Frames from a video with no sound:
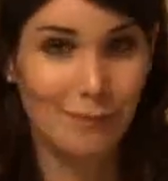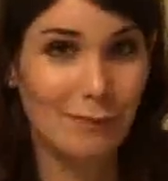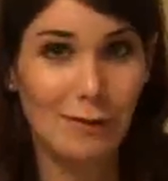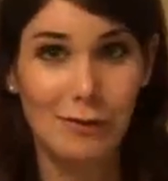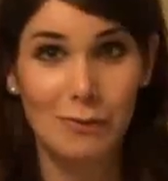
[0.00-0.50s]

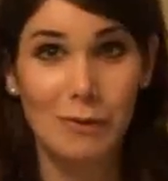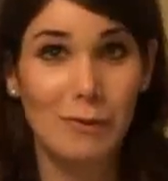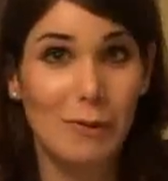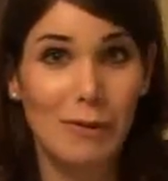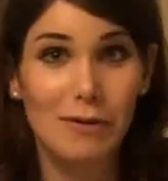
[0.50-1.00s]
So what do
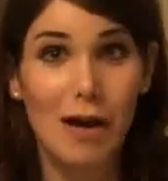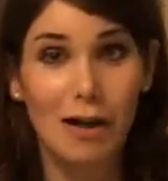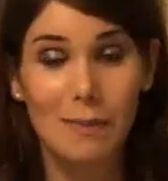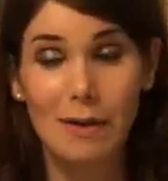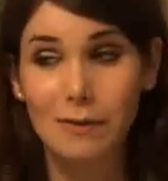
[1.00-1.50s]
I want to
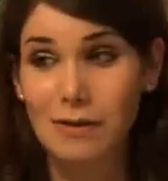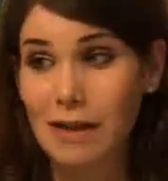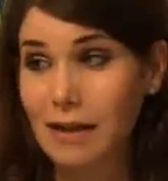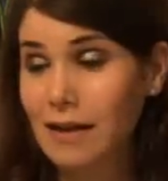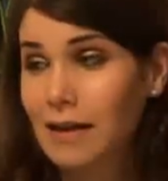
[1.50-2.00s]
talk about
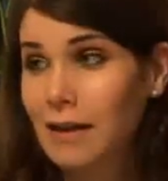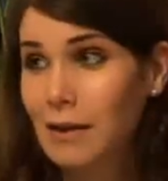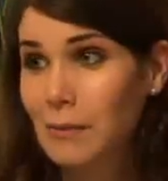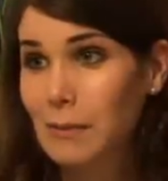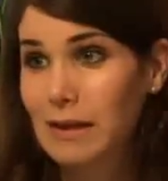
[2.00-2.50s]
today?
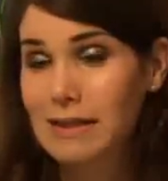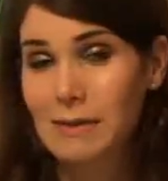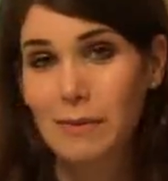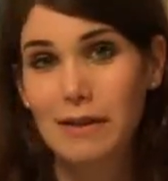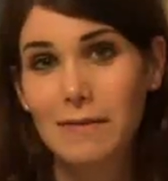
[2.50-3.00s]
Well, I guess
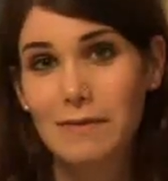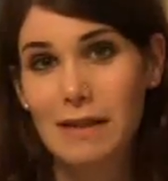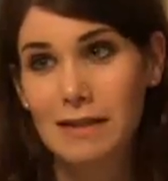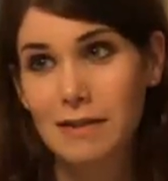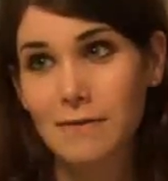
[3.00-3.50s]
I want to give
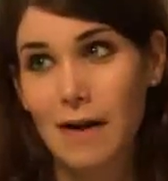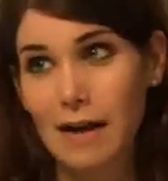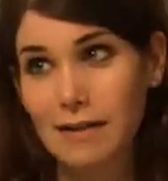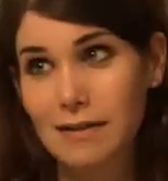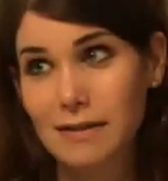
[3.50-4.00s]
sex
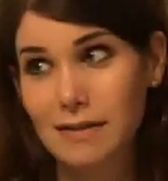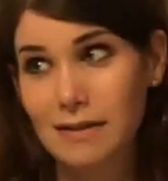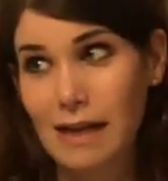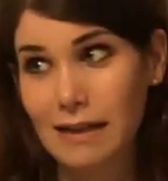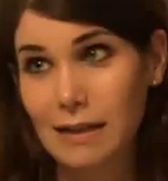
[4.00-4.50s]
advice
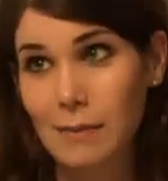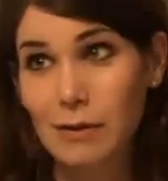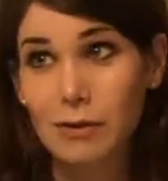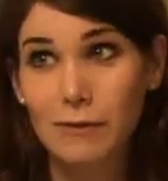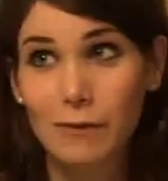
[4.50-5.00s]
that can be
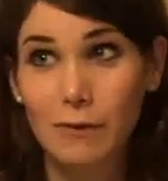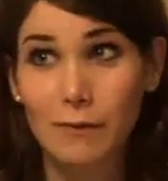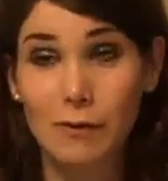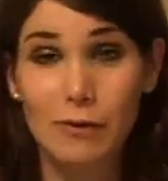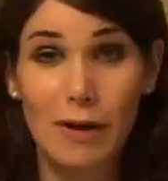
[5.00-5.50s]
useful
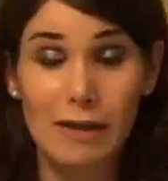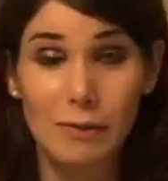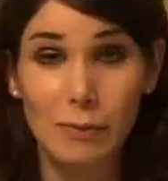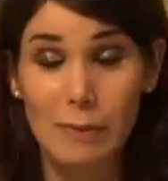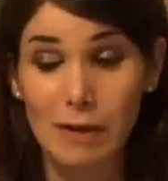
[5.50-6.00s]
for
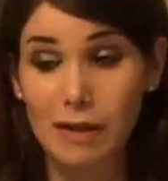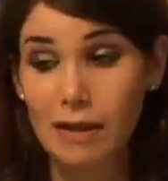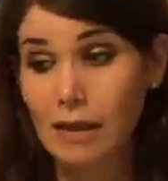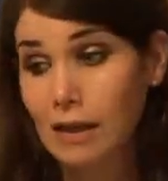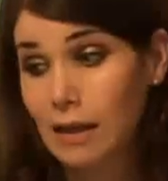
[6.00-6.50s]
trans women,
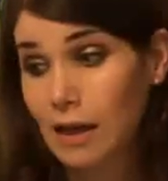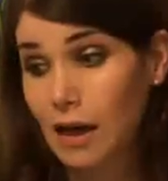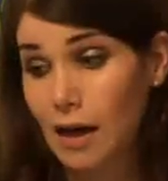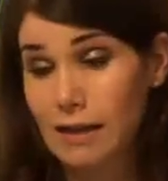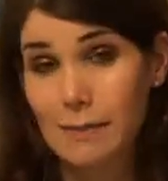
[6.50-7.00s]

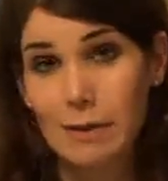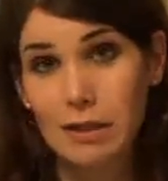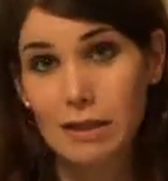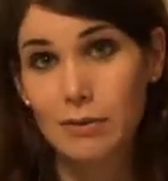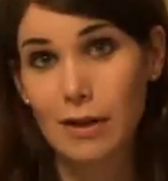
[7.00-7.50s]

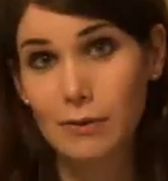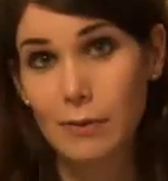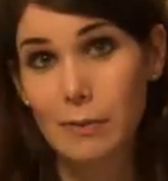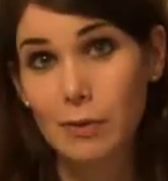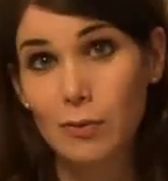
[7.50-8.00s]
especially trans
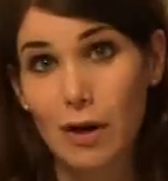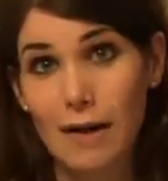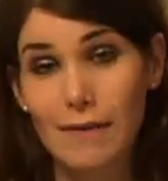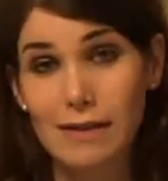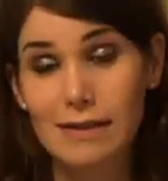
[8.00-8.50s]
women who are
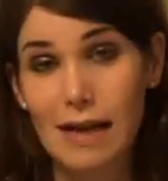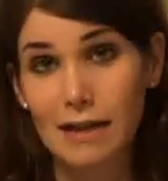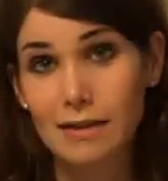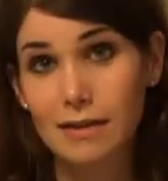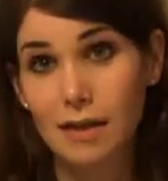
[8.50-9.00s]
having
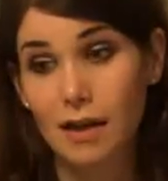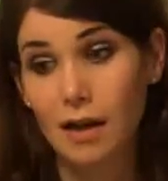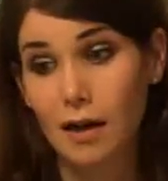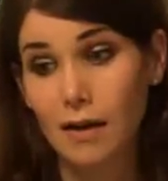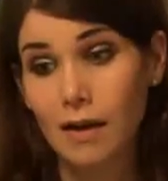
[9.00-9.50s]
sex
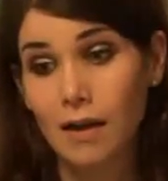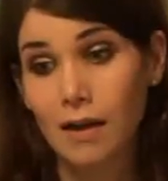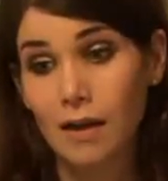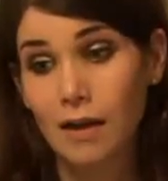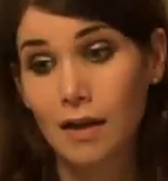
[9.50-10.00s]

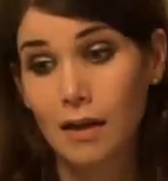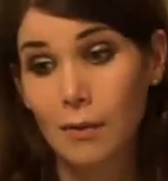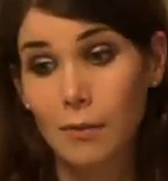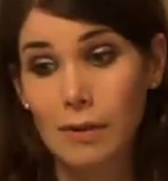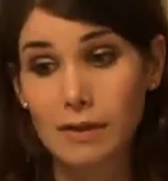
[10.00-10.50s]

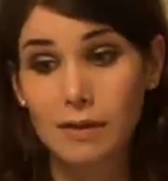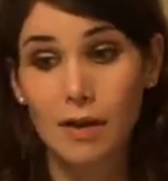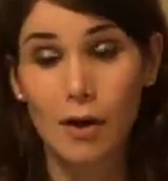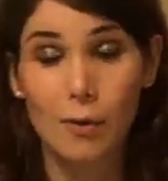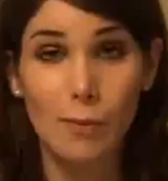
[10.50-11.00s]
with
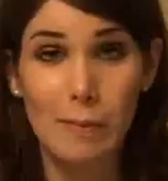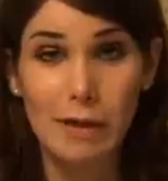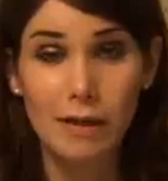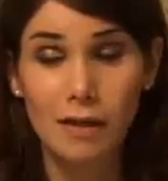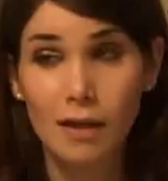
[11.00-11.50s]
other
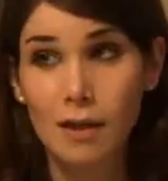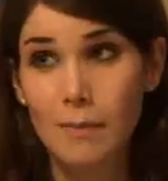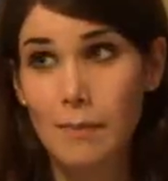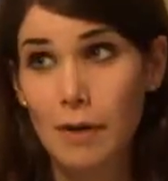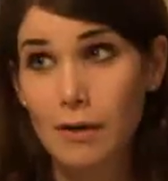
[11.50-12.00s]
women,
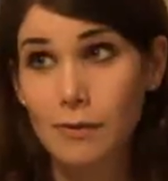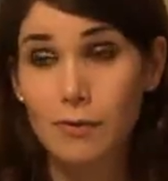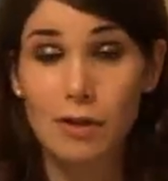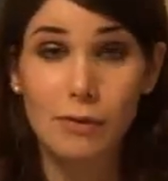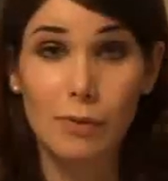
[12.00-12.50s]
but also
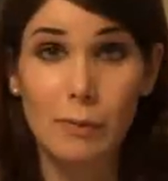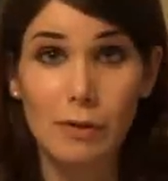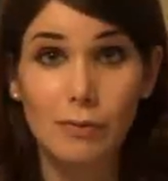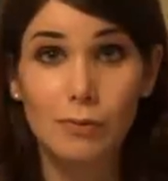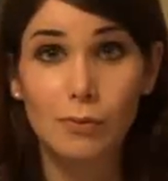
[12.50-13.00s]
trans women
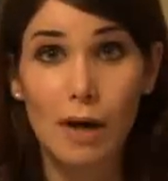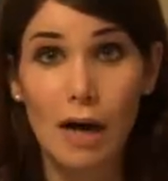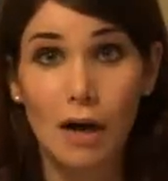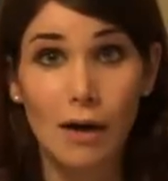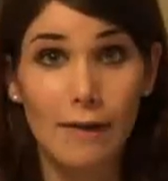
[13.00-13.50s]
who
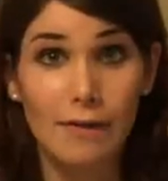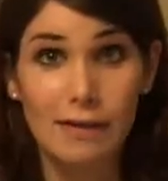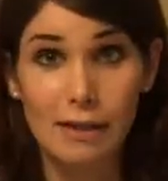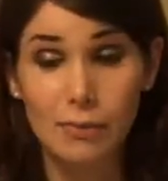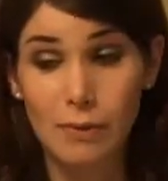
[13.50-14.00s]
are having
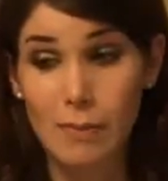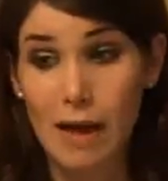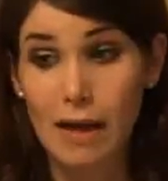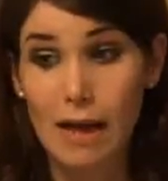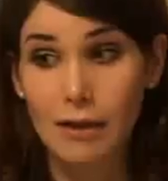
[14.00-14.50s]
sex with
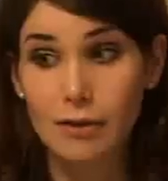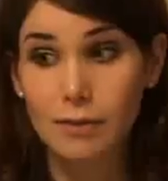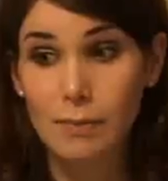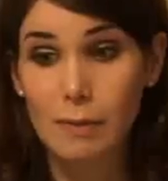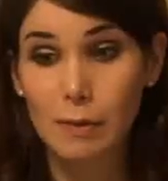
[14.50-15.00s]
men and
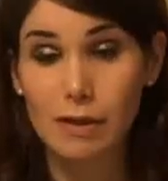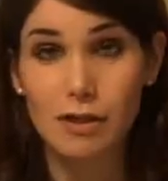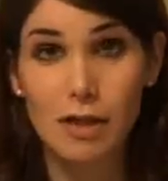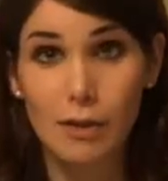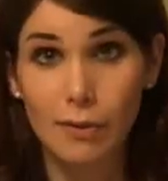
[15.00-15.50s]
just people in
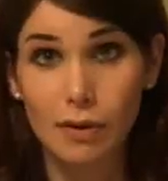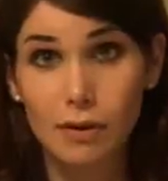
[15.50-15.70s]
general.